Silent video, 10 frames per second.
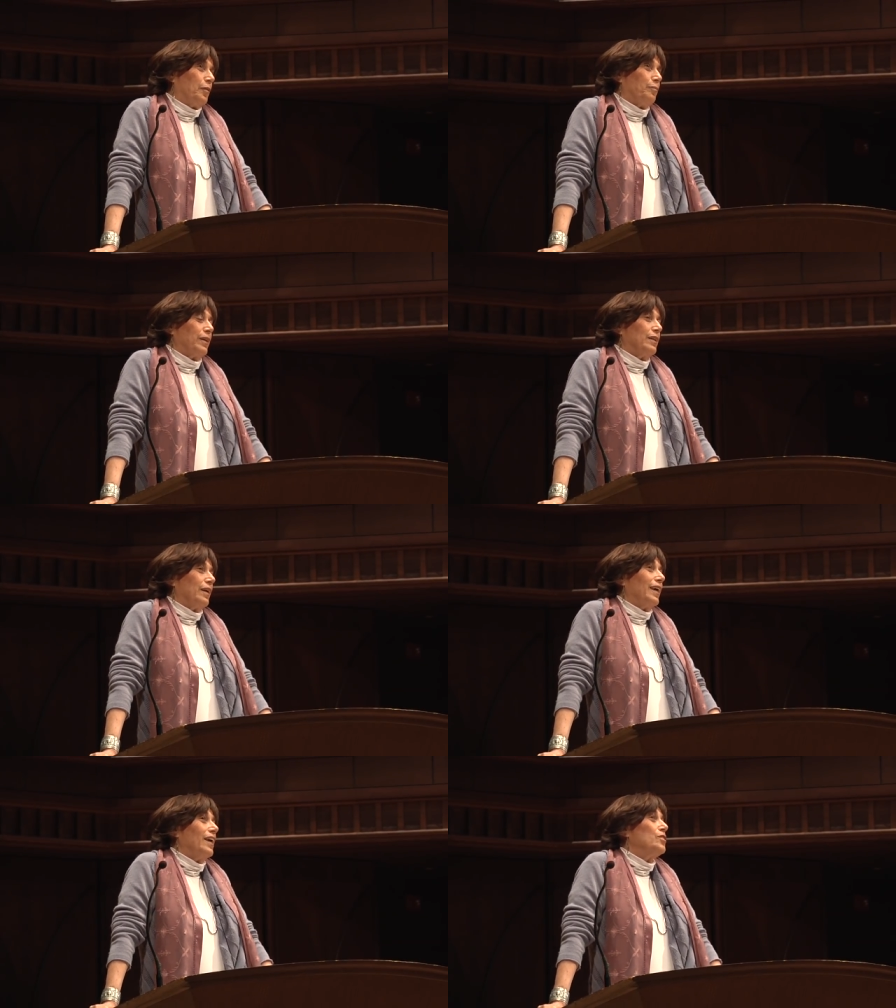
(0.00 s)
But the
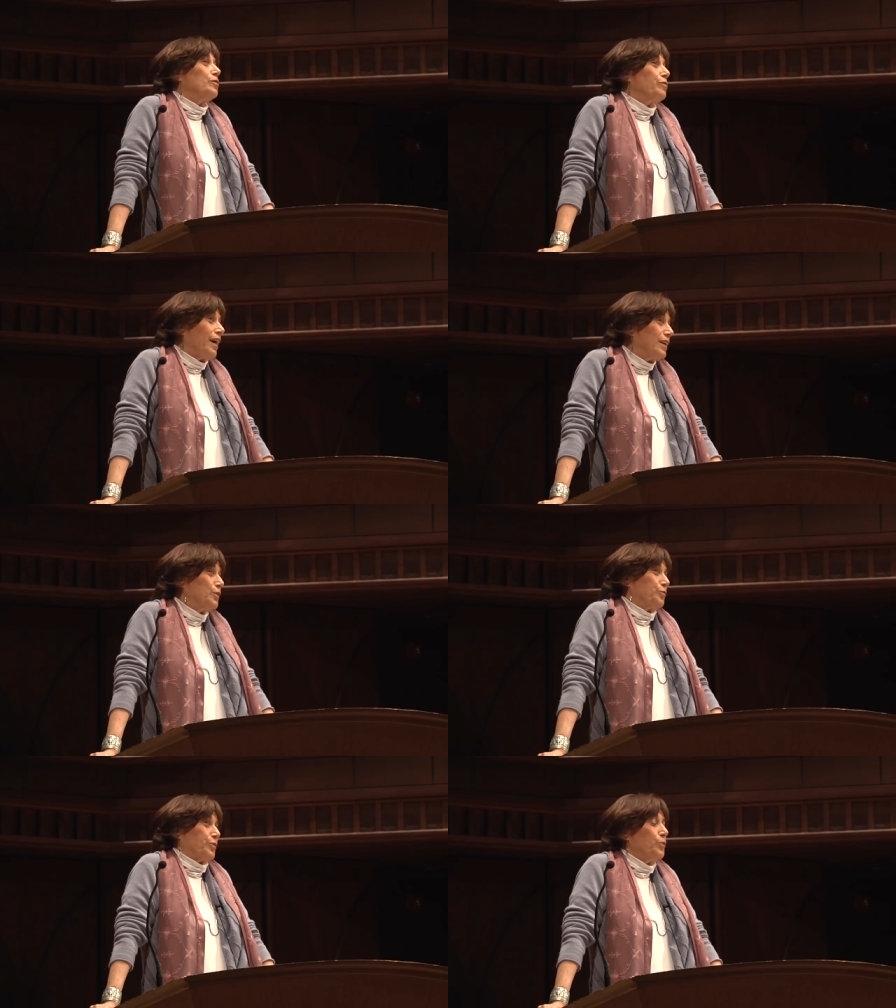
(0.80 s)
aged
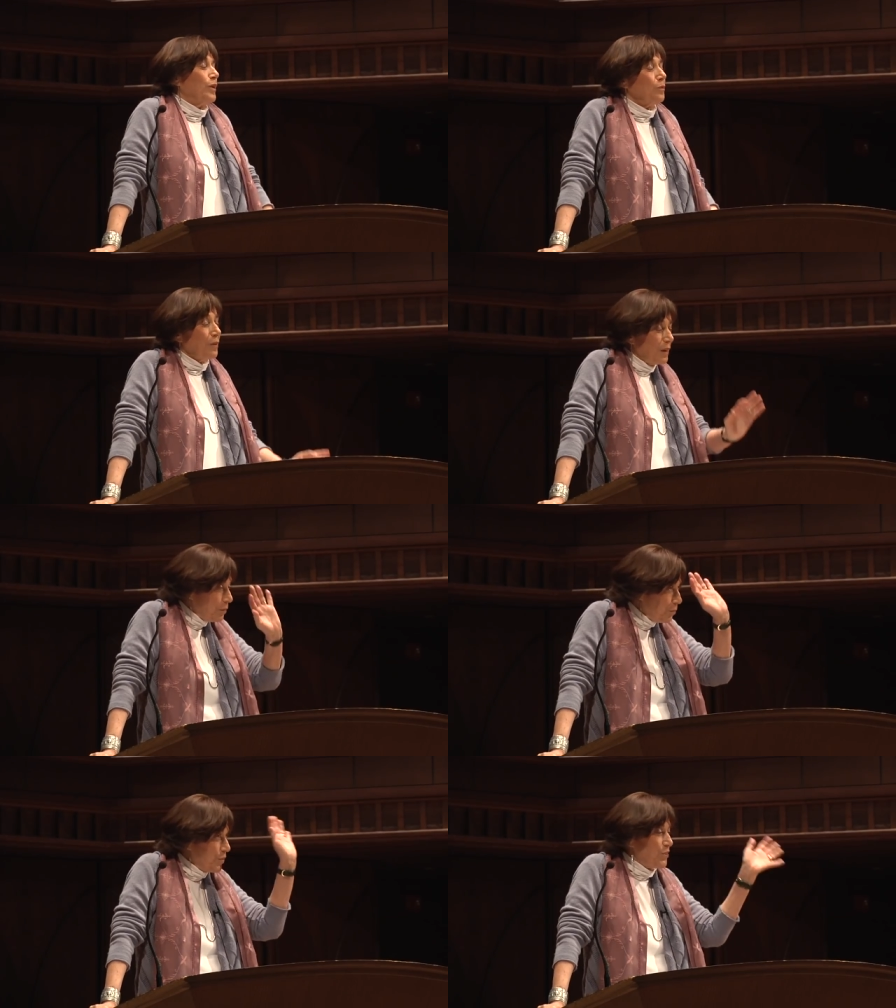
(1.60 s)
philosopher, who had already
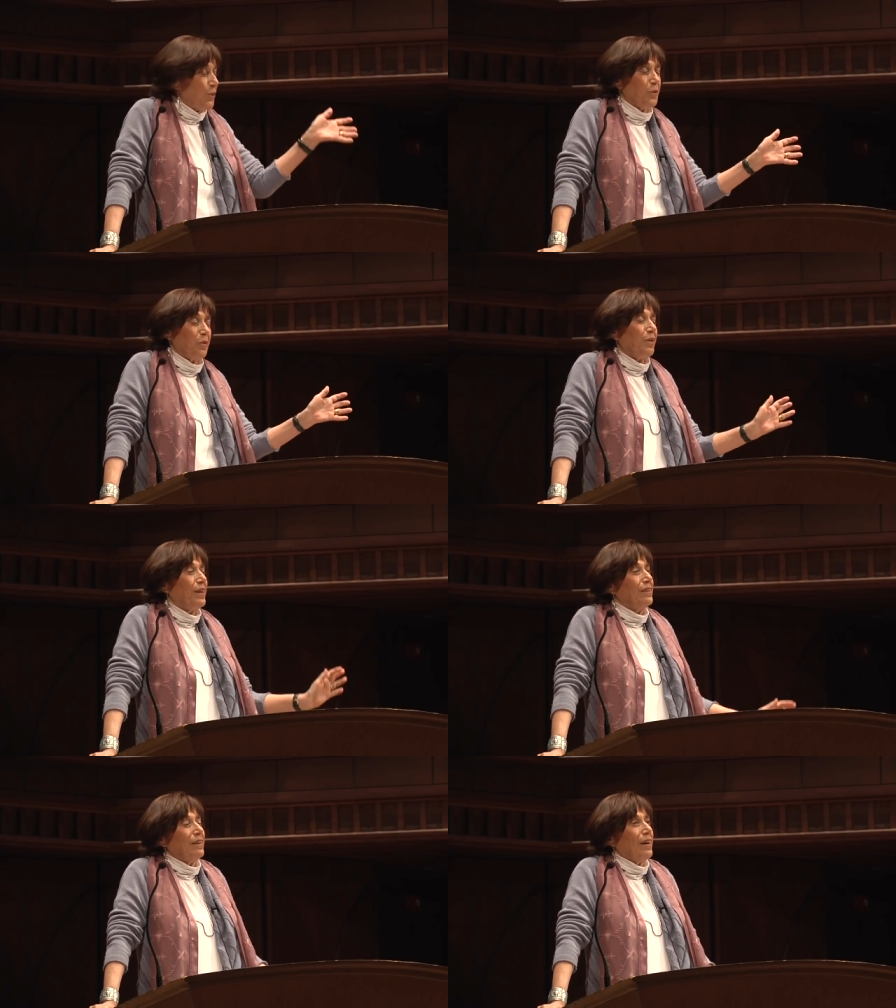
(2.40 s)
been persecuted
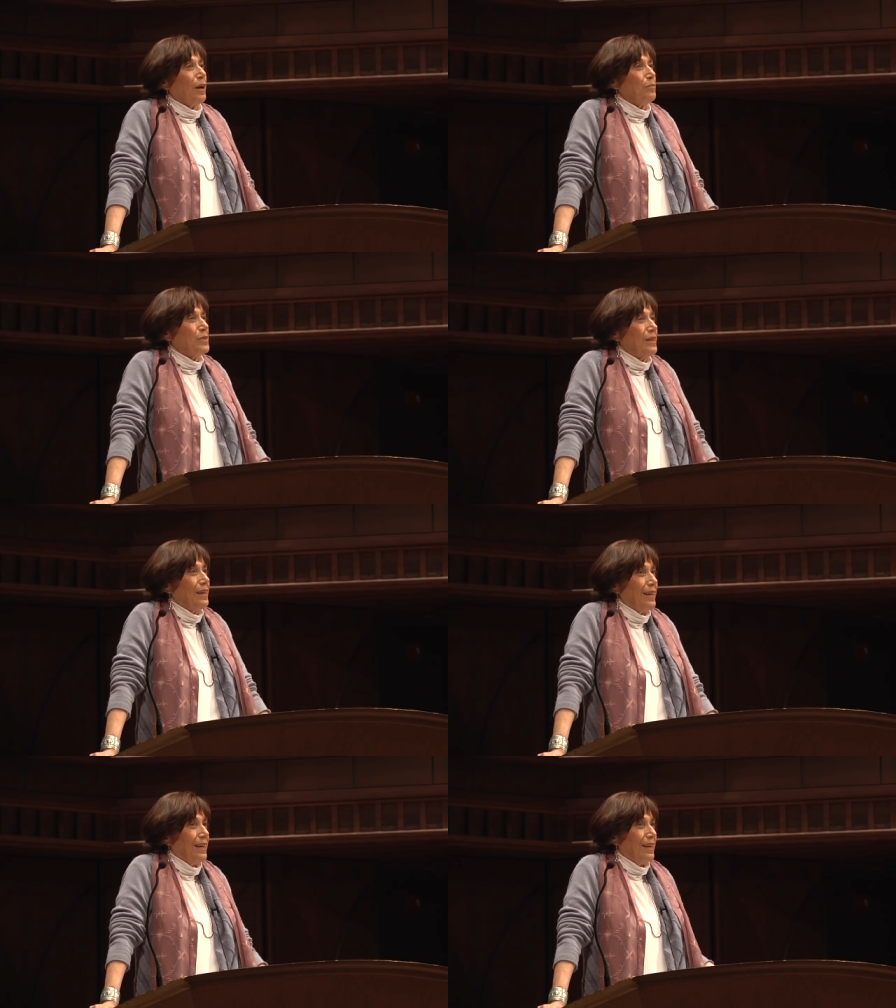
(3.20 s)
many times,
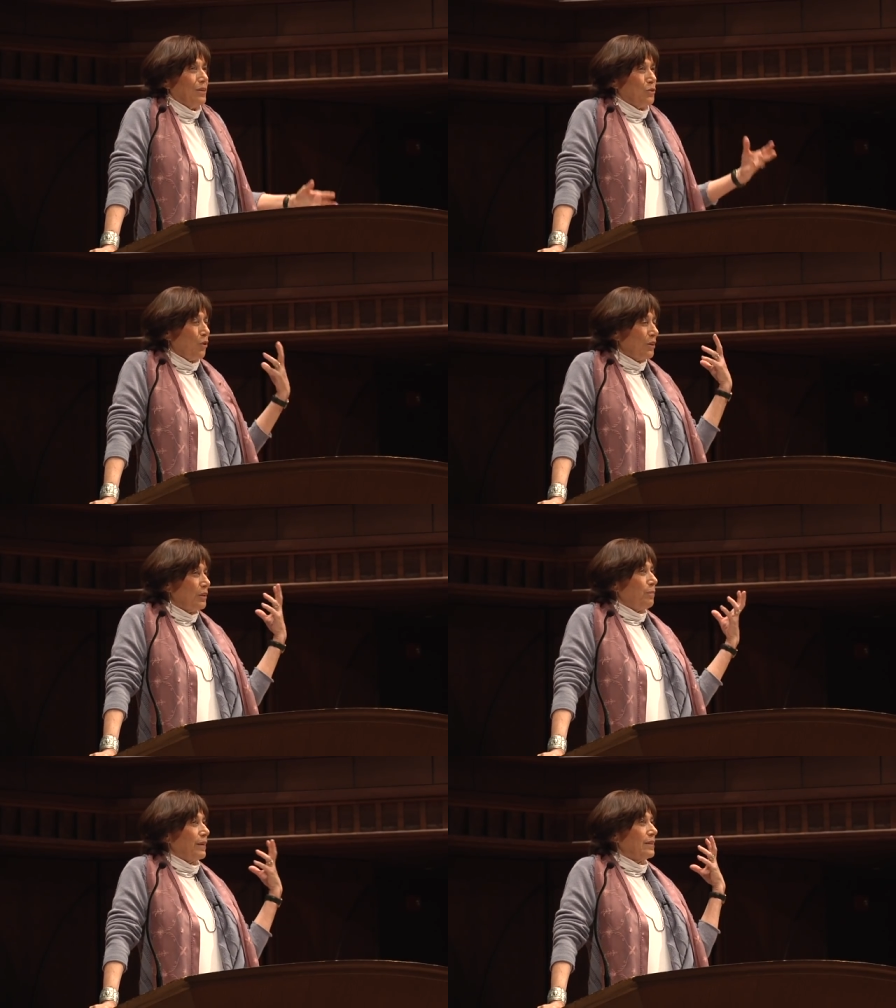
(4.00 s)
talked
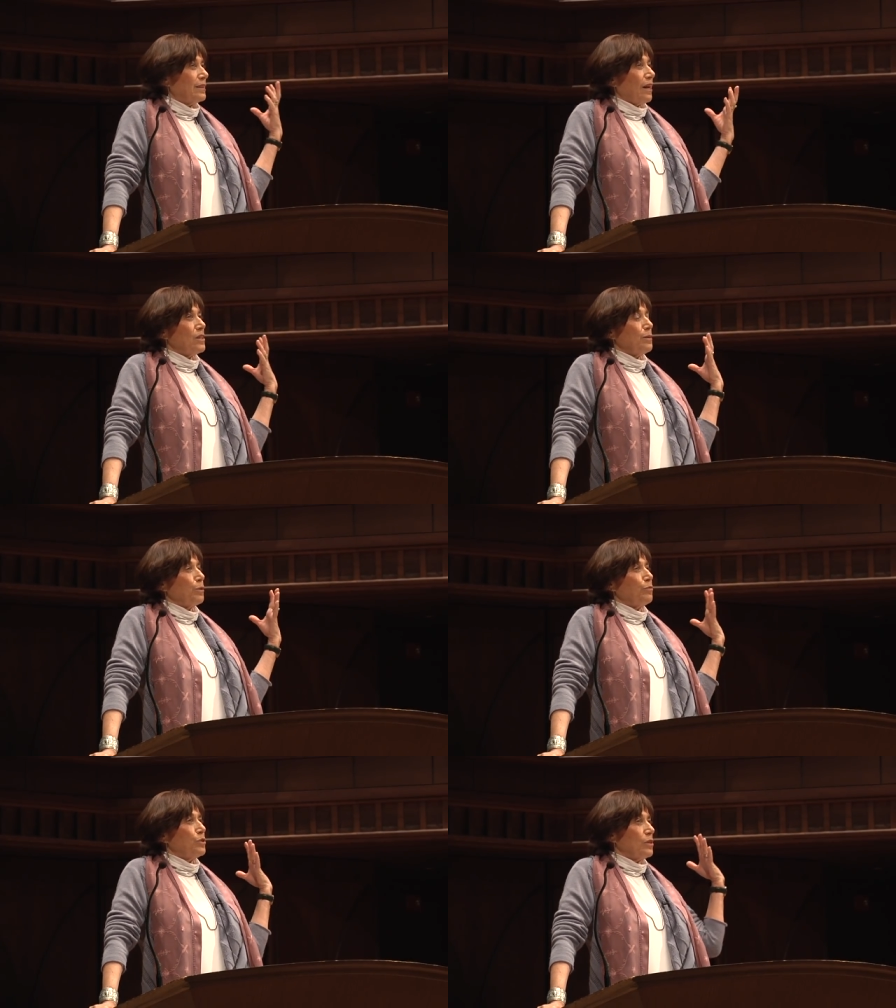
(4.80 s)
about this concept
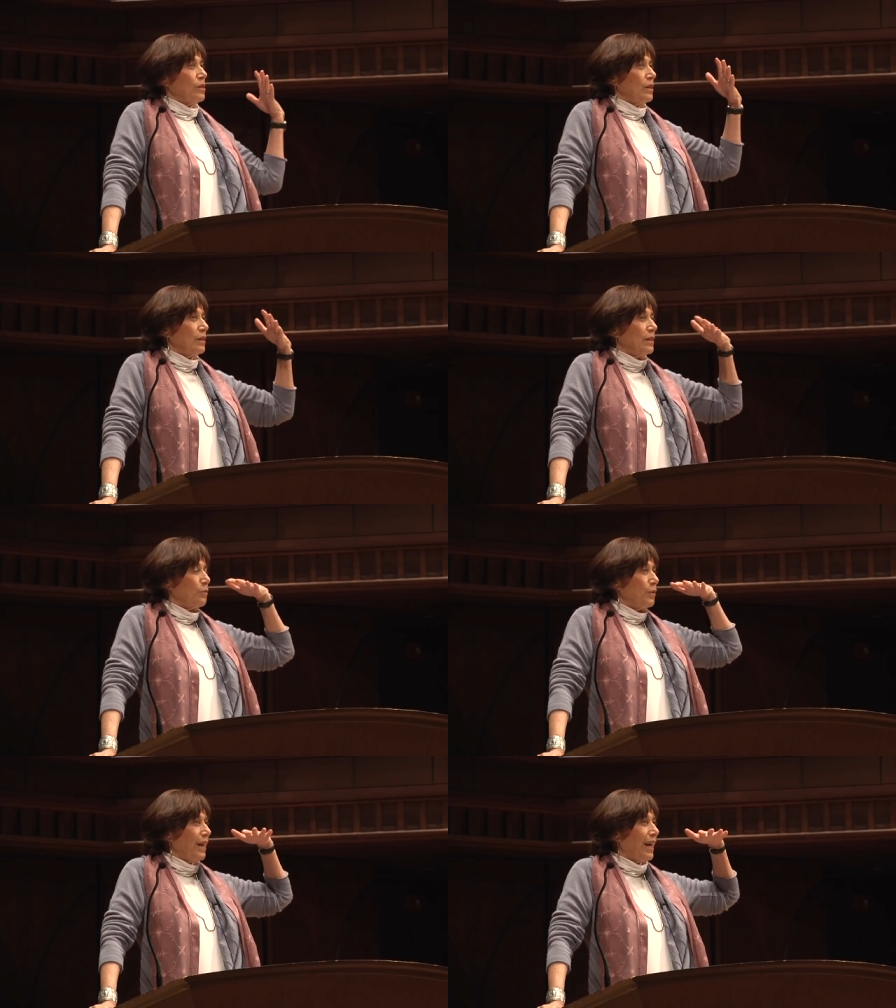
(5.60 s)
of juryin, that
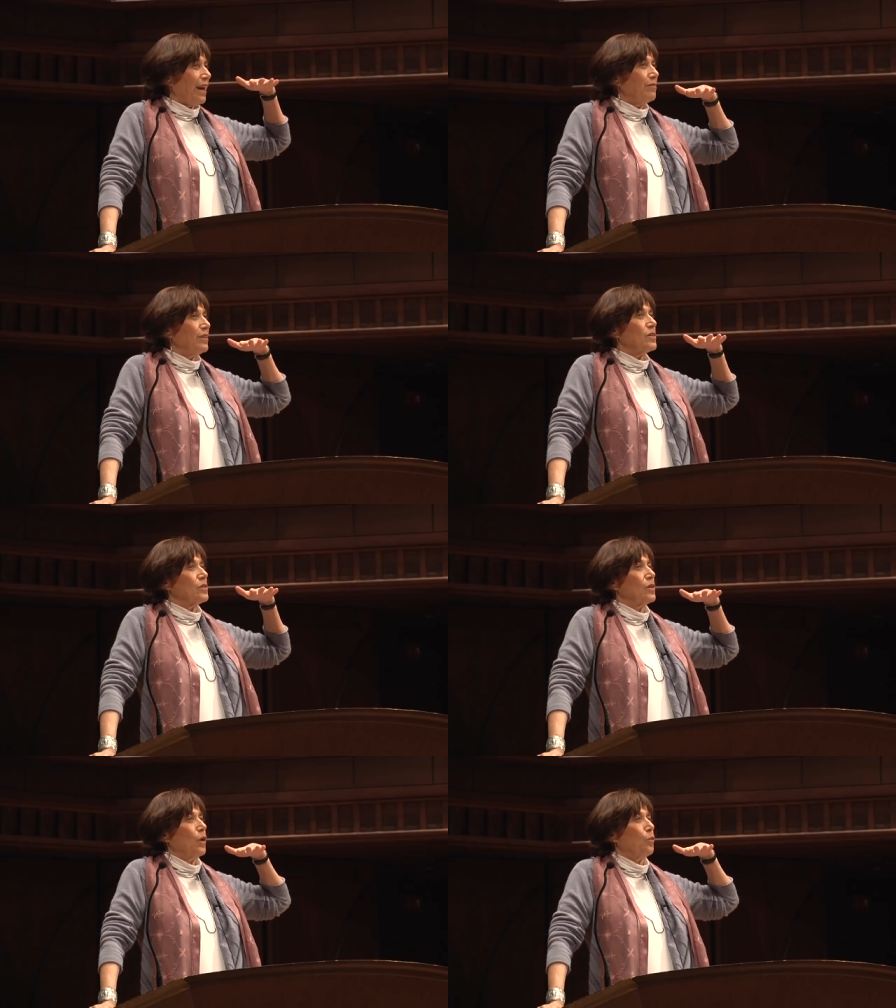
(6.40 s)
we have
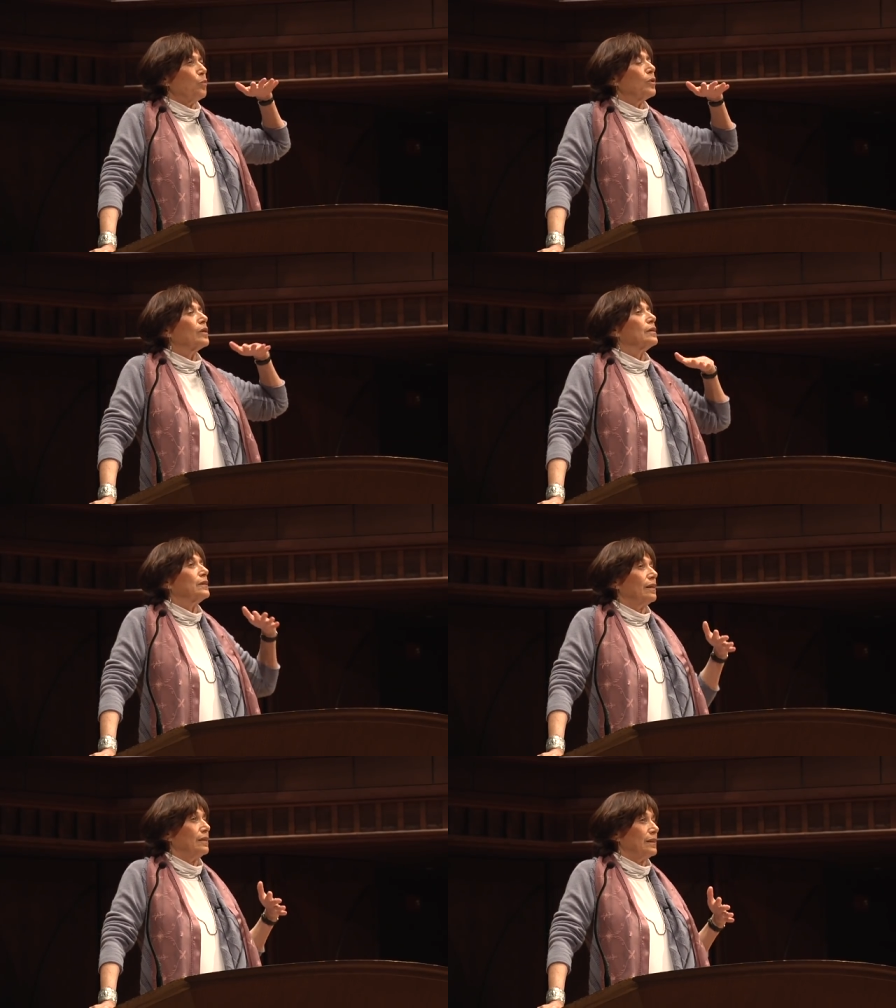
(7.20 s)
this wordless
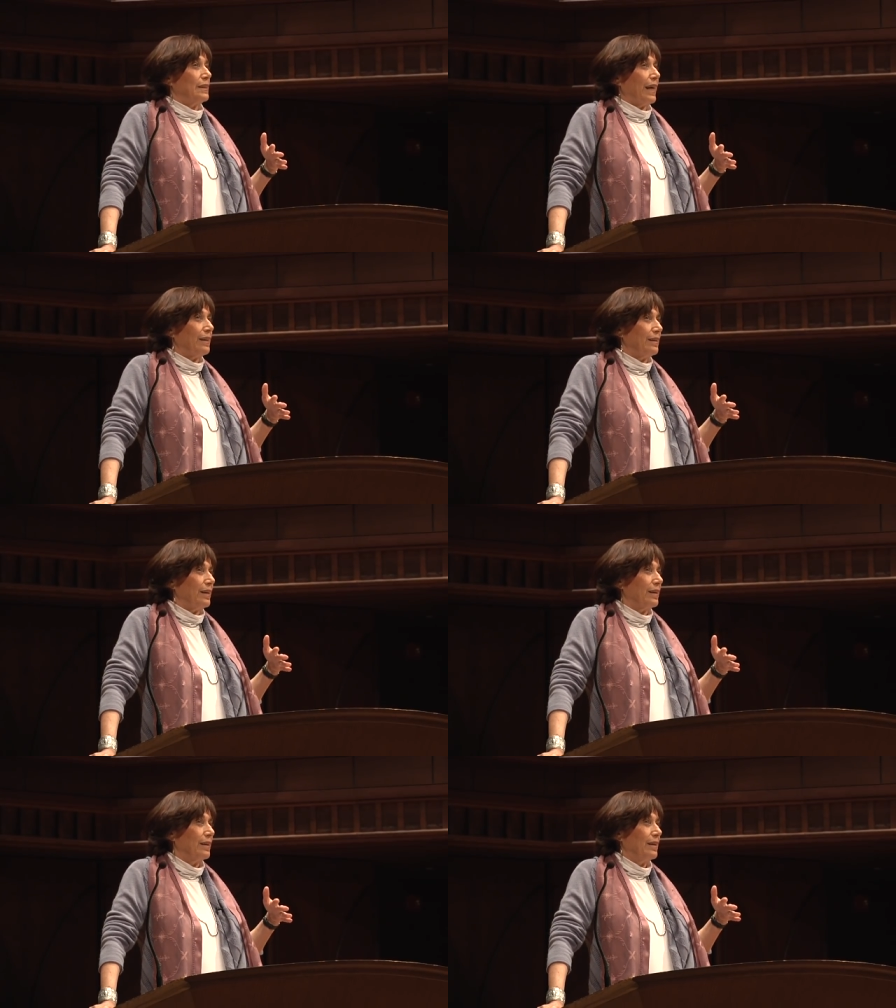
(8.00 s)
understanding,